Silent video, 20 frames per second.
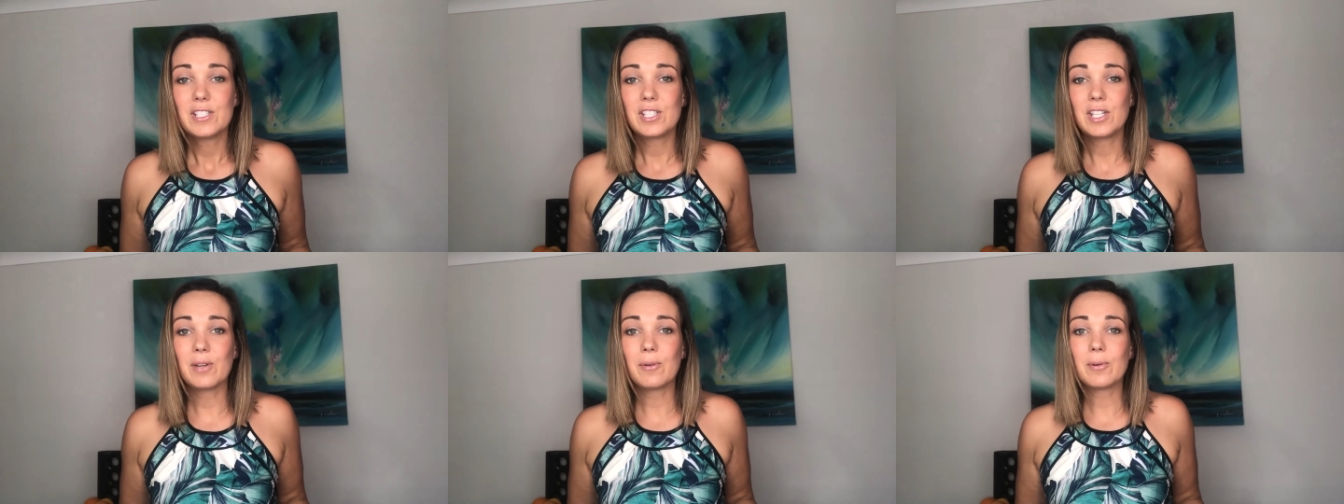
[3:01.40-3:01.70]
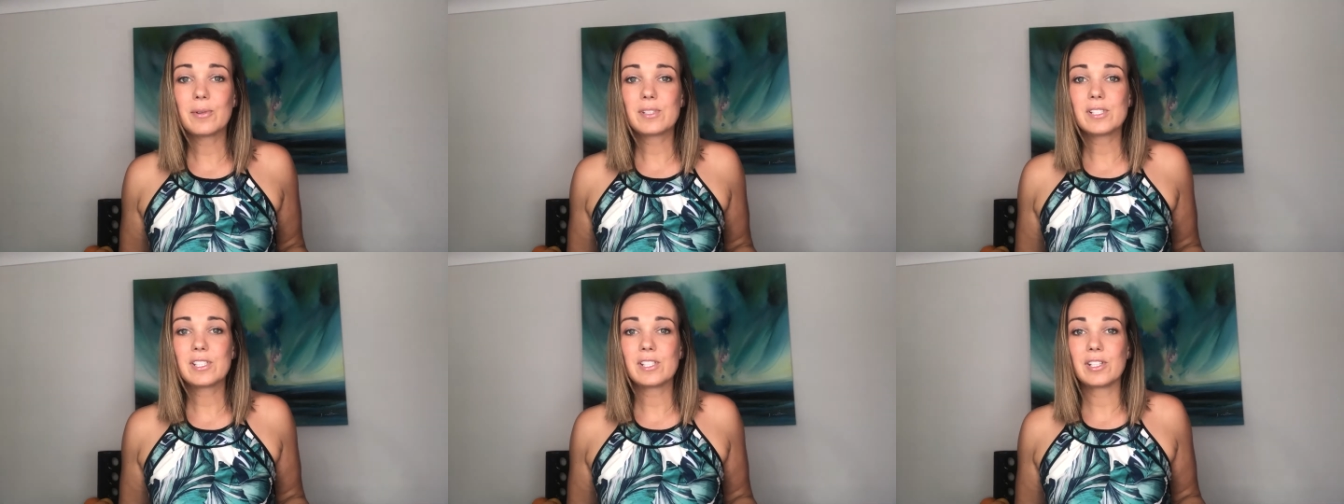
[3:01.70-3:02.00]
Do you
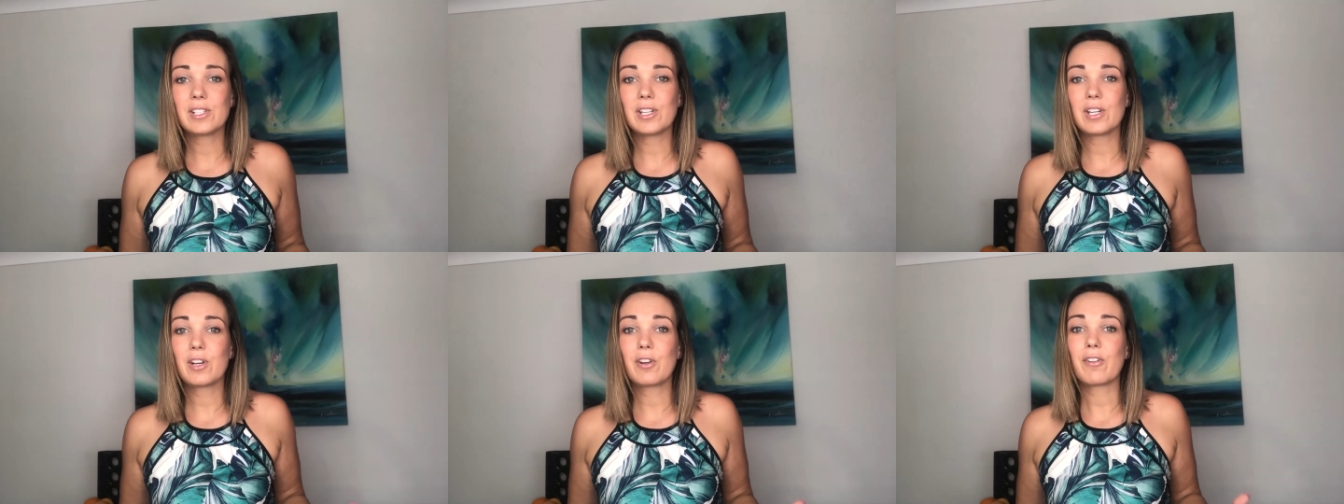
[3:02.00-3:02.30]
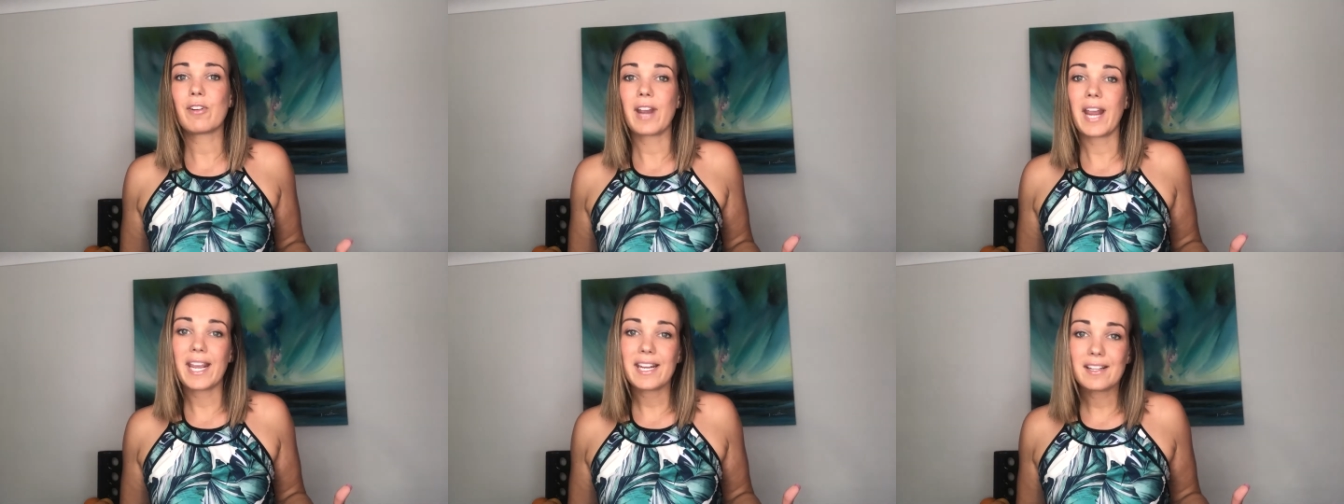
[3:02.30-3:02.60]
want to
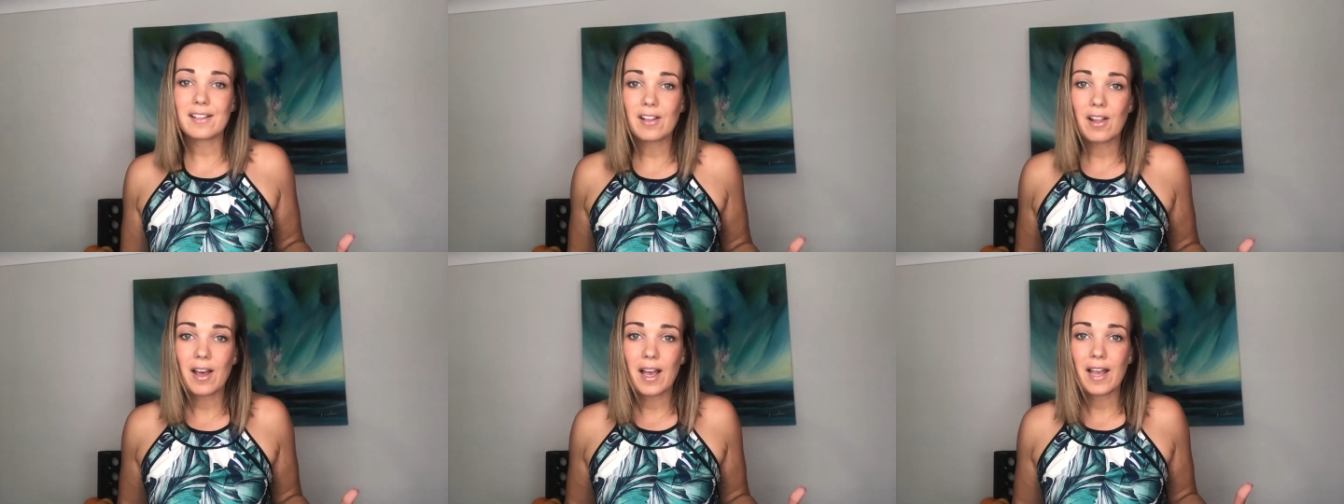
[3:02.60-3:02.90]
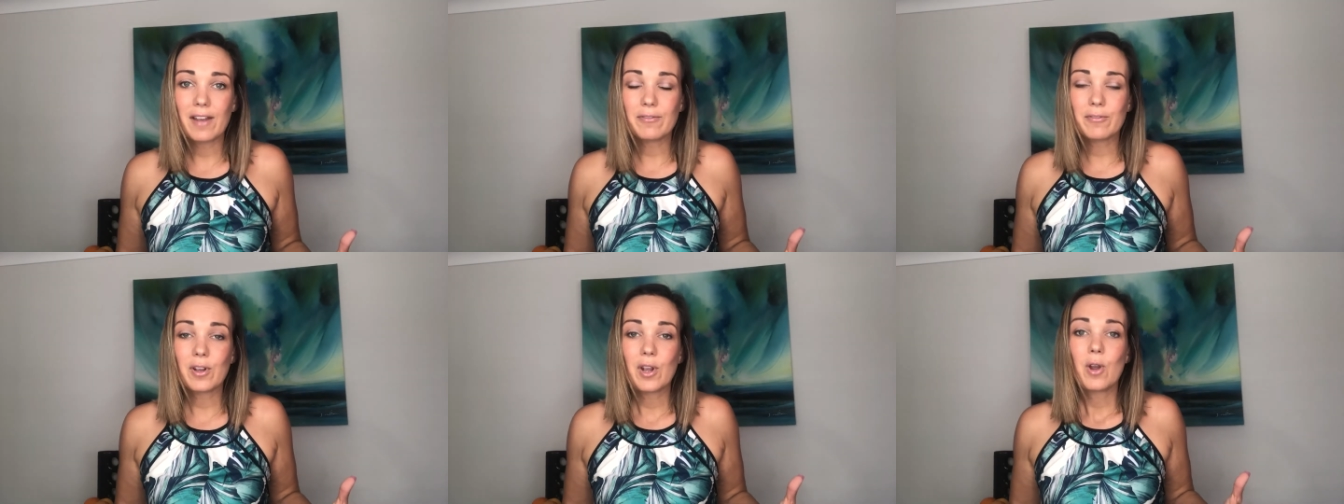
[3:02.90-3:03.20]
create a
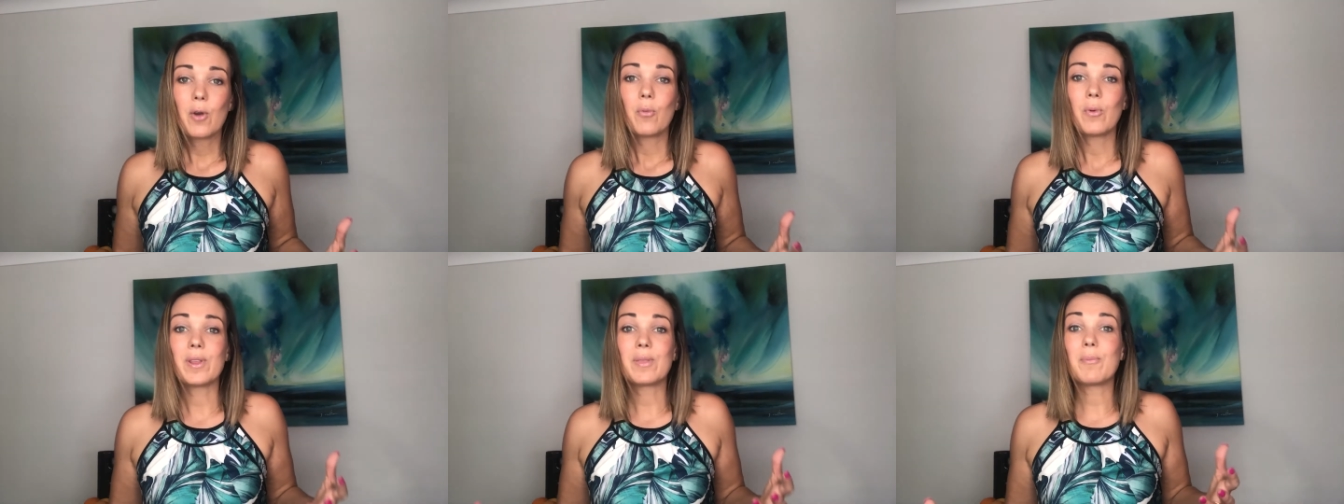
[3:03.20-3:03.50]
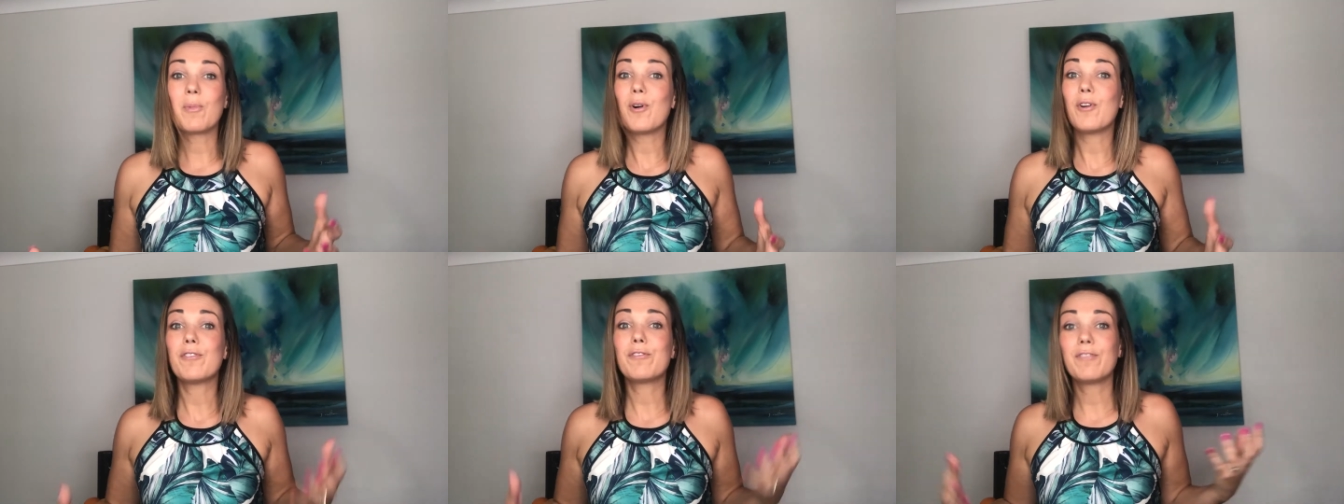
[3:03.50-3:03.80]
life with
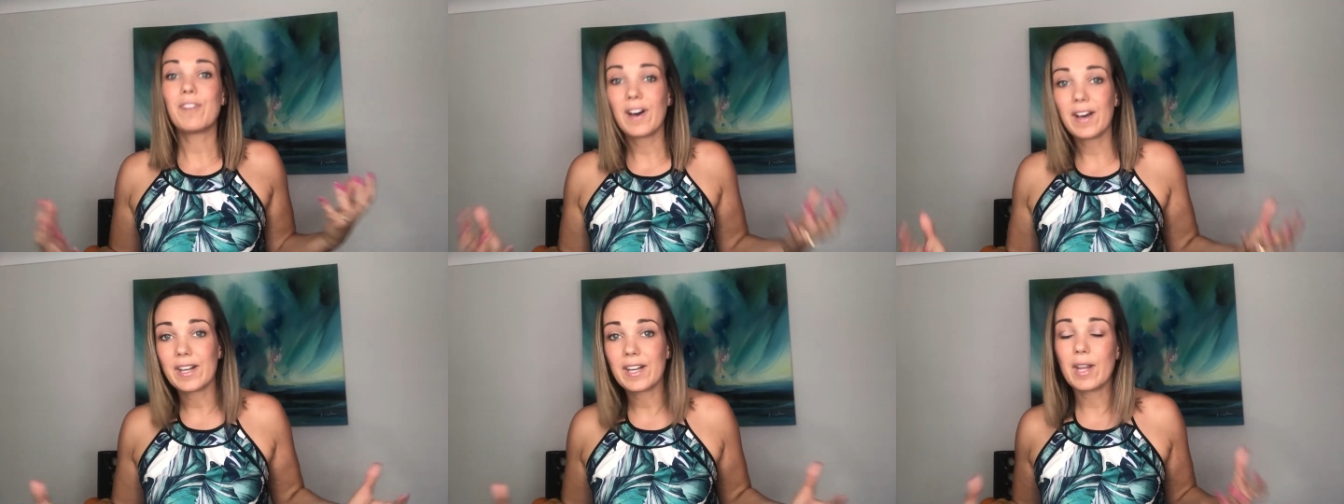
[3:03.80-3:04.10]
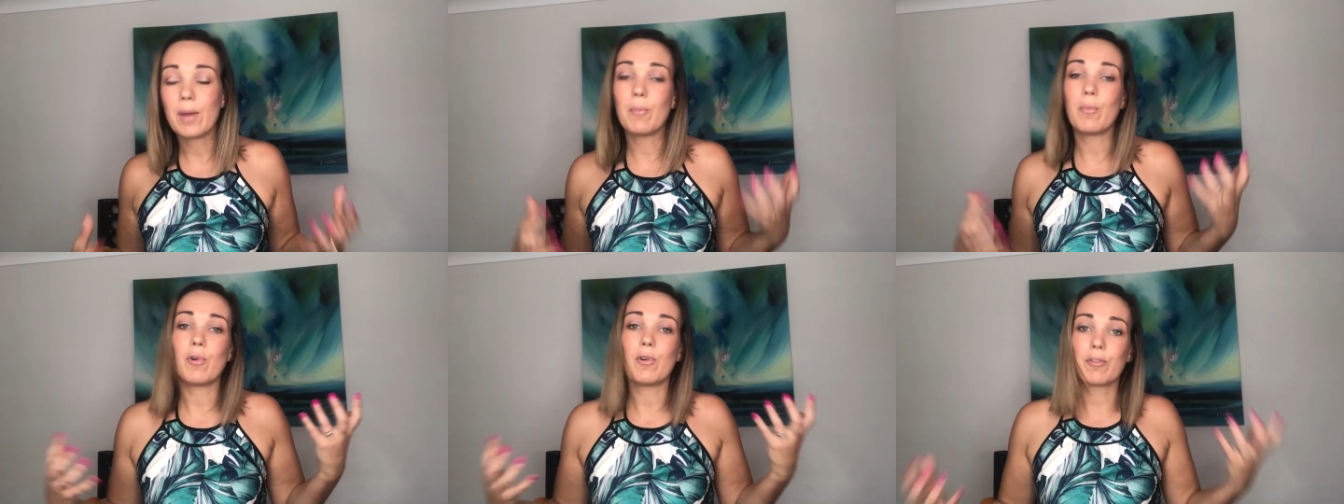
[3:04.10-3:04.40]
more fun
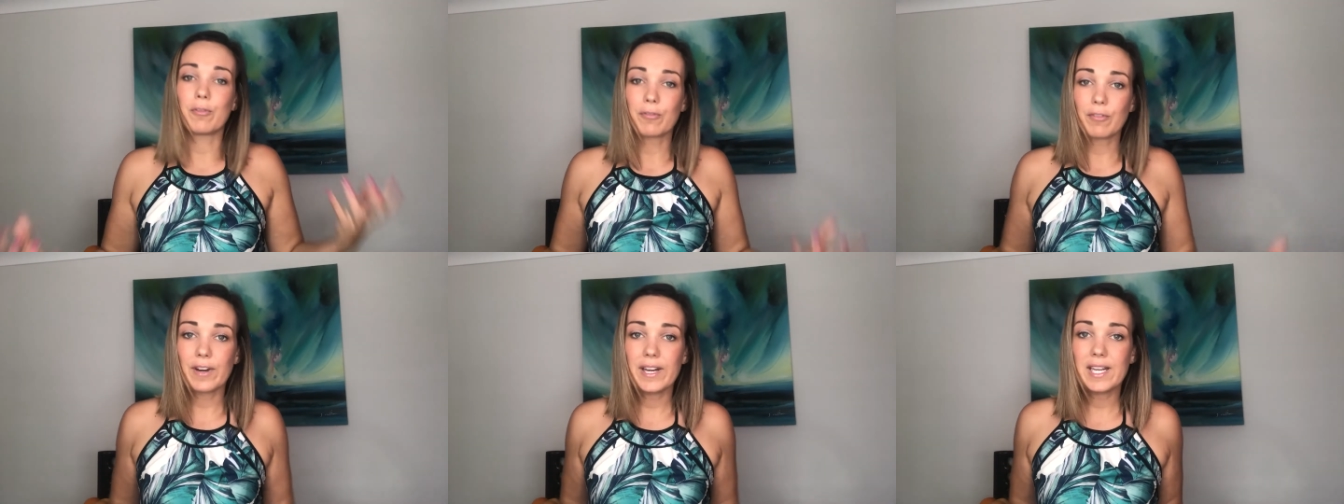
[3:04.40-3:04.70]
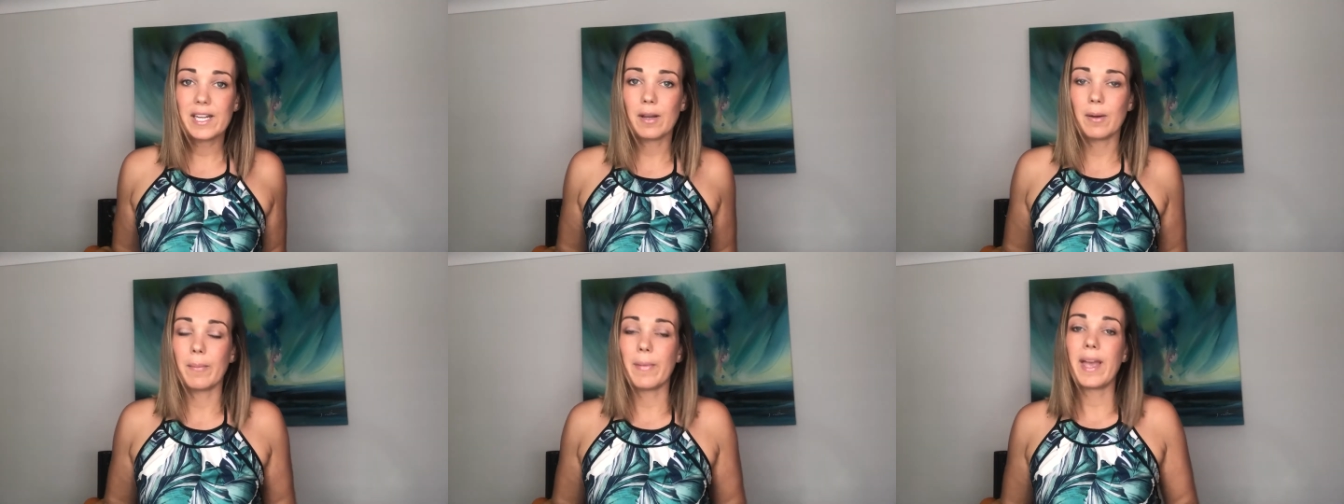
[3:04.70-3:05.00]
and more
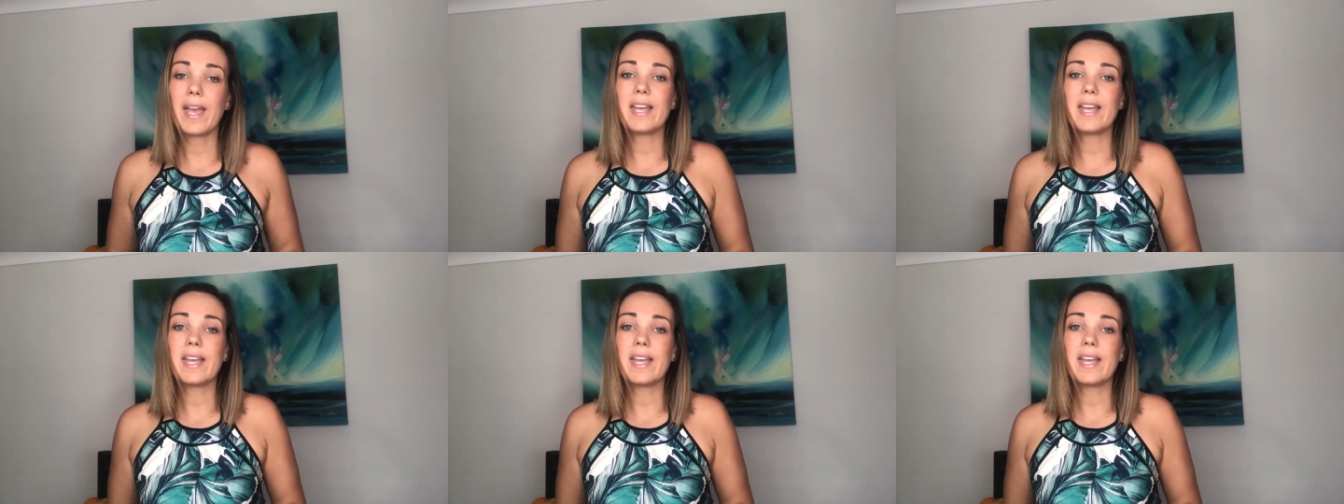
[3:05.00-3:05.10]
freedom?